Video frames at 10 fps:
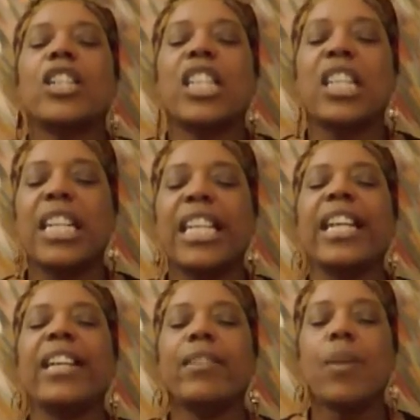to
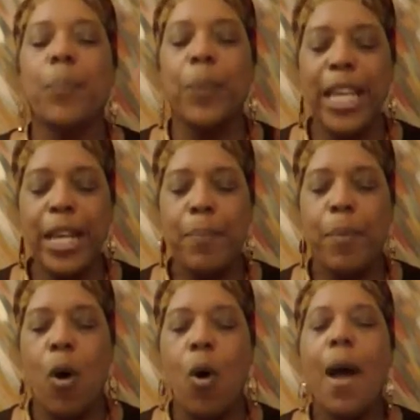lead the
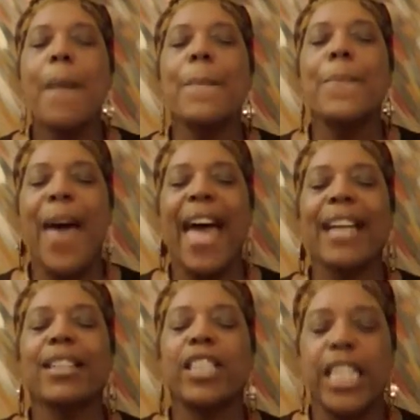people
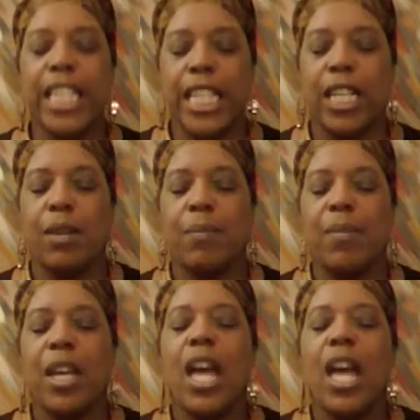back to Him.